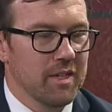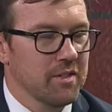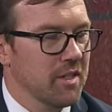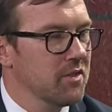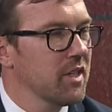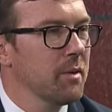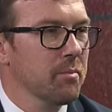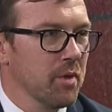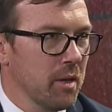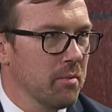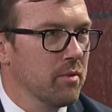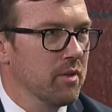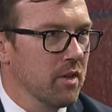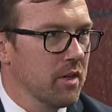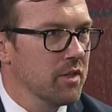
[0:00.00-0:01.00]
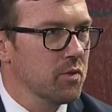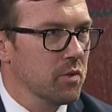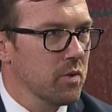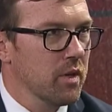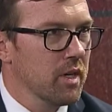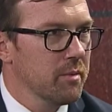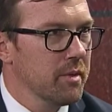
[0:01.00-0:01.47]
It's that same probable cause
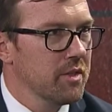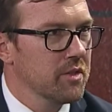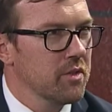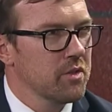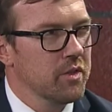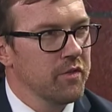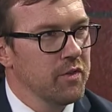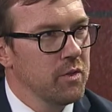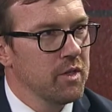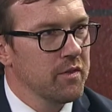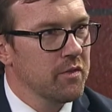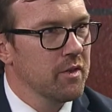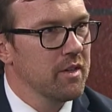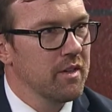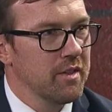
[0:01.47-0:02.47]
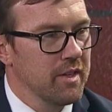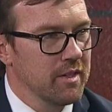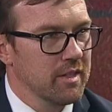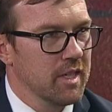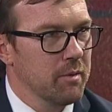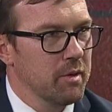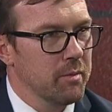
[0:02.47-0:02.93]
requirement. So there's a few different
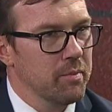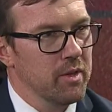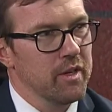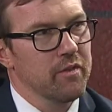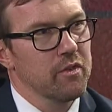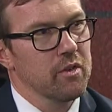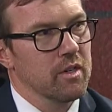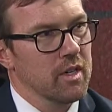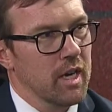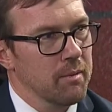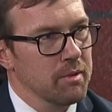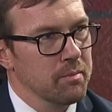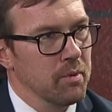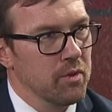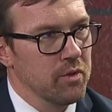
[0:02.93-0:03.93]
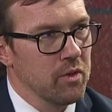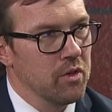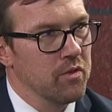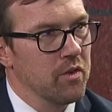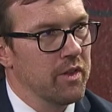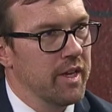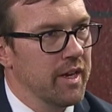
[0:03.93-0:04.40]
things that come into play. For a cop to pull you
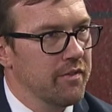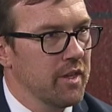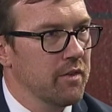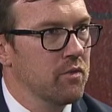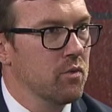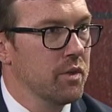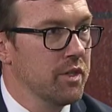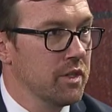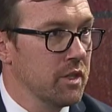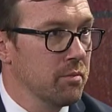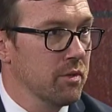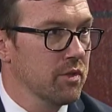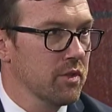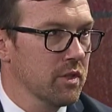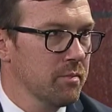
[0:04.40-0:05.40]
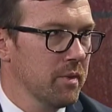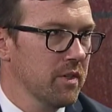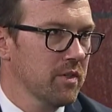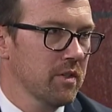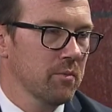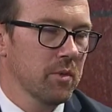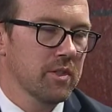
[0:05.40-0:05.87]
over, they have to have reasonable
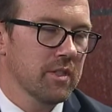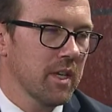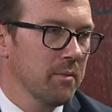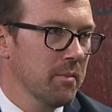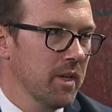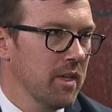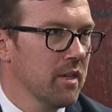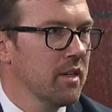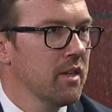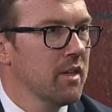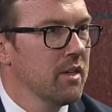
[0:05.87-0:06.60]
suspicion. What's that mean?